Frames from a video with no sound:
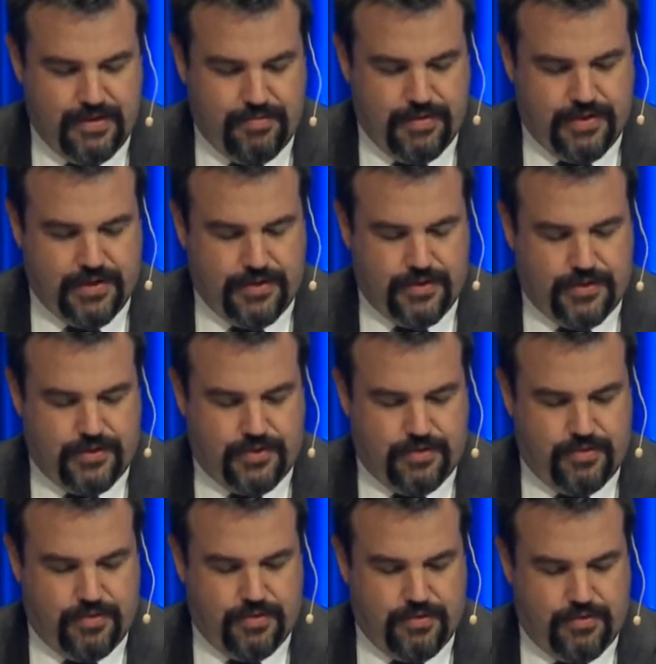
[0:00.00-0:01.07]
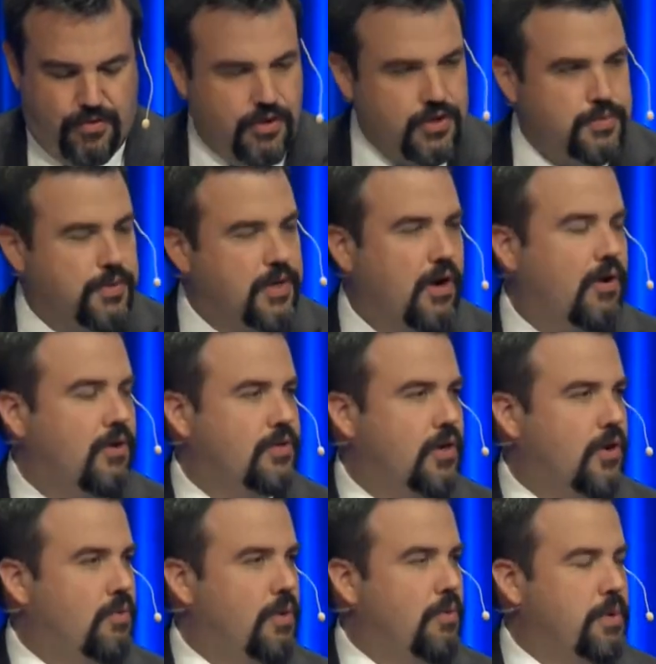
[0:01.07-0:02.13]
Because of course, we all
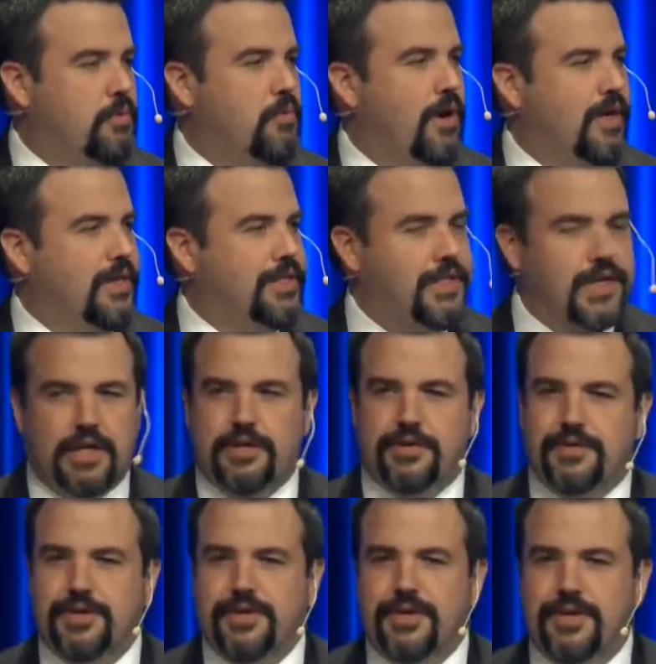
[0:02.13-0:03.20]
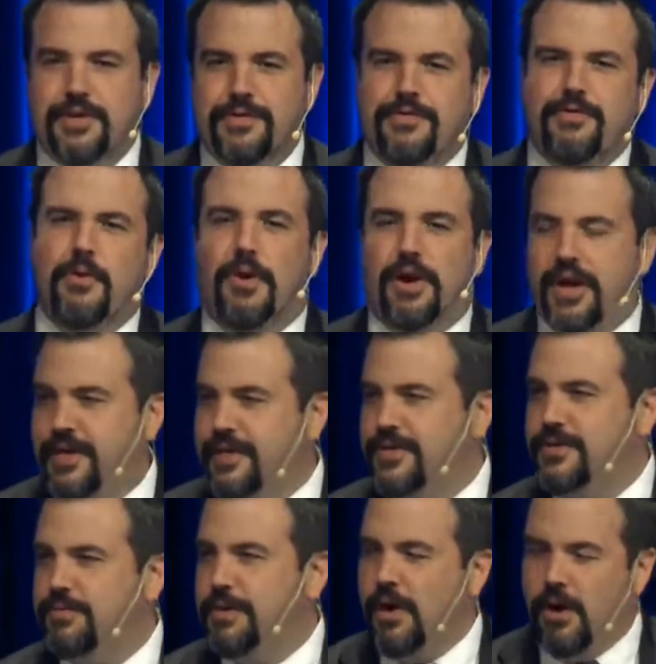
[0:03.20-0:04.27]
know what we want done for
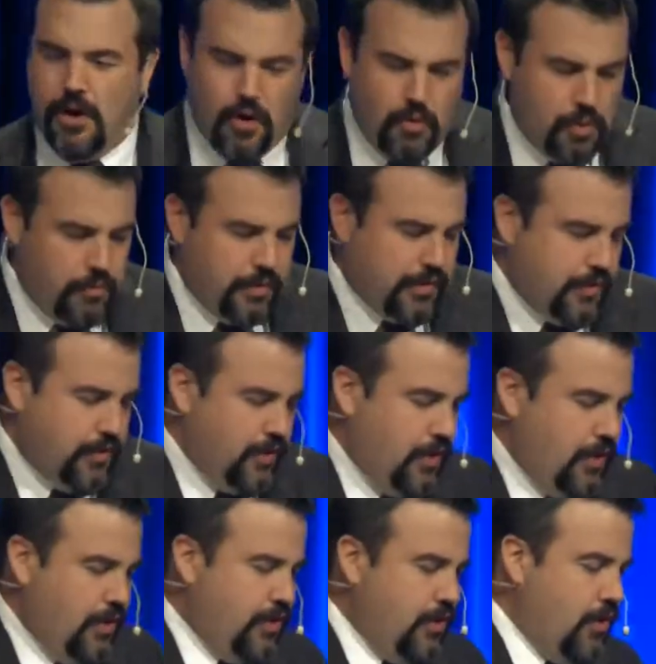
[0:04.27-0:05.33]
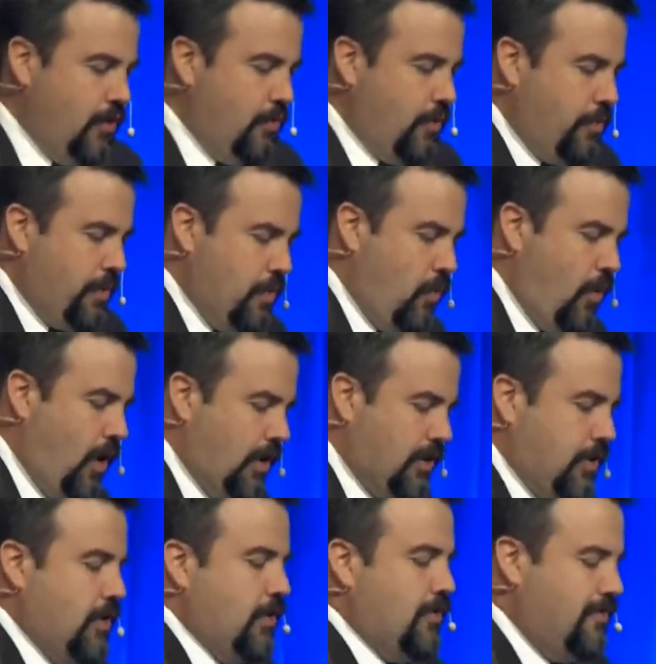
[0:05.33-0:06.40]
us. We all know what we want
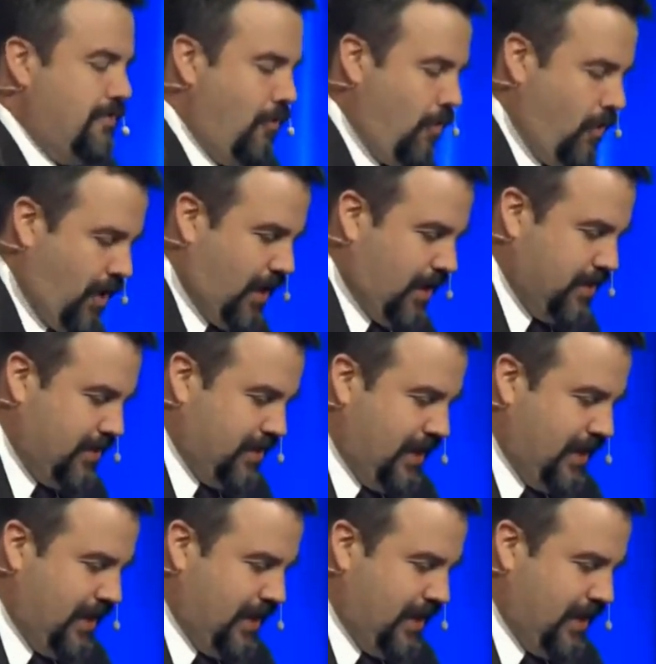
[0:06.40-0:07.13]
for us.